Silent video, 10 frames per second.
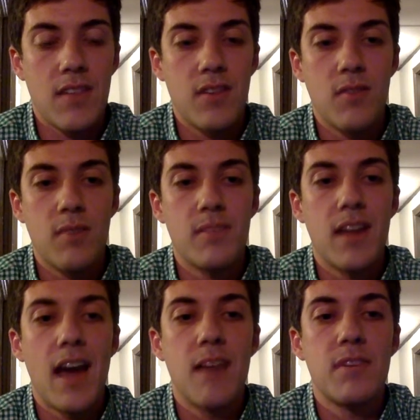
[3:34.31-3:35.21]
groups that
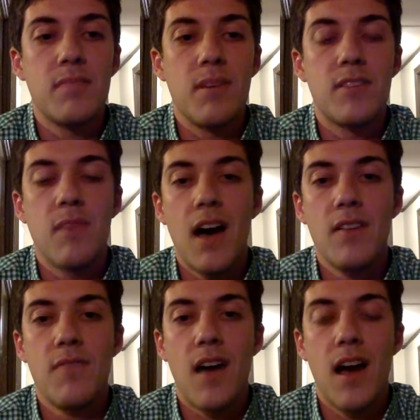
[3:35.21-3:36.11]
had a misplaced
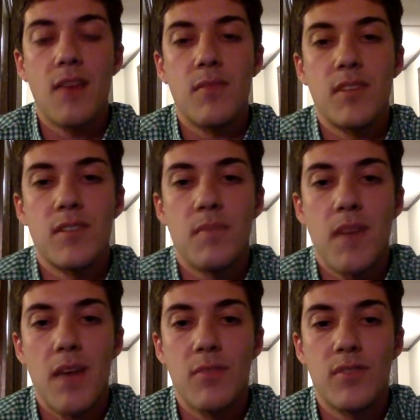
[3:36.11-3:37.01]
modifier would just be
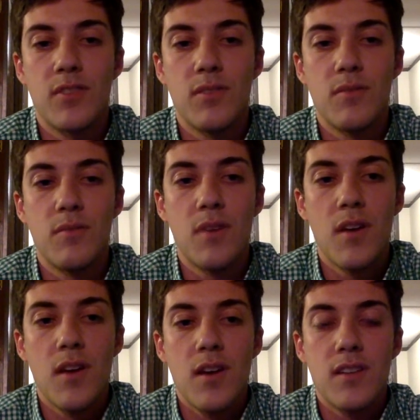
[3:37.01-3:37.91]
able to
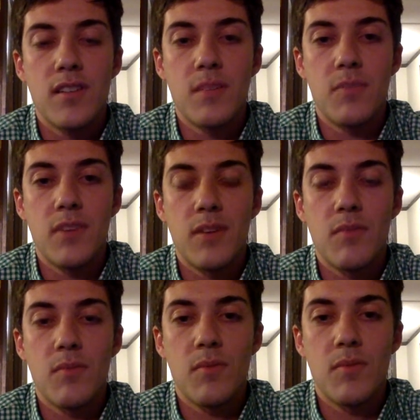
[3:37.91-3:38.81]
simply,
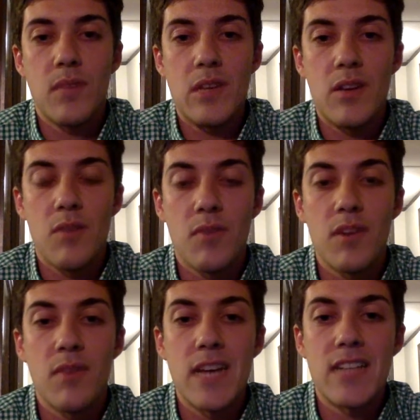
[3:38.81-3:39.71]

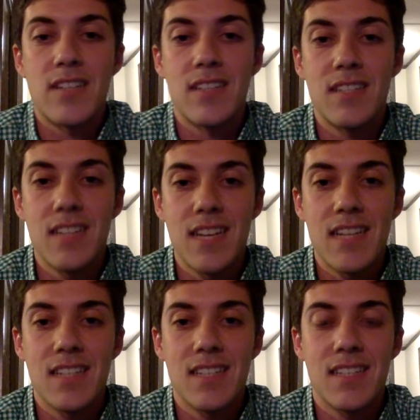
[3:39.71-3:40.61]
rearrange the
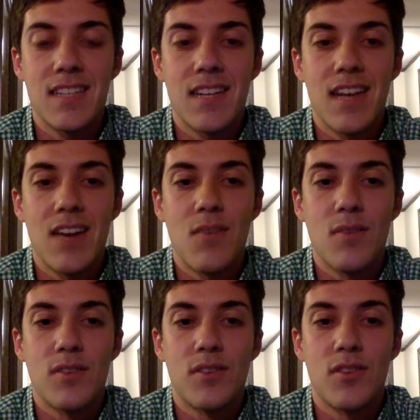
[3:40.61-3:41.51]
sentence in
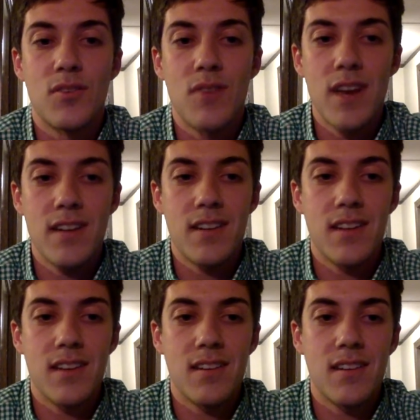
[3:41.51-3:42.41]
order to correct
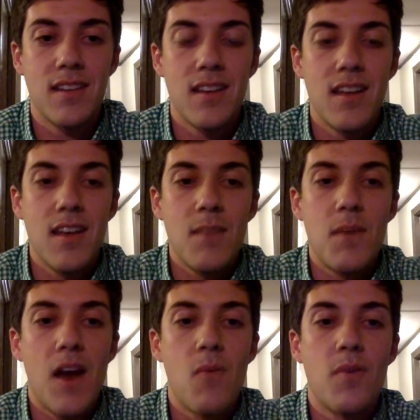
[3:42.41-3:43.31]
it. But
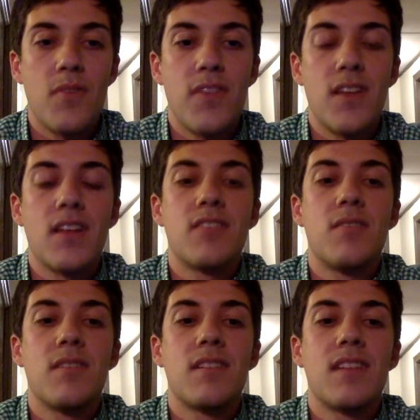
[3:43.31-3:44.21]
I want the
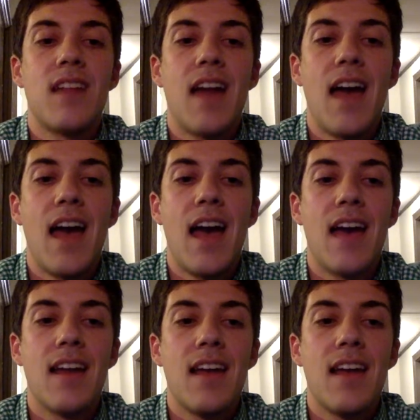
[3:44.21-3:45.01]
students that had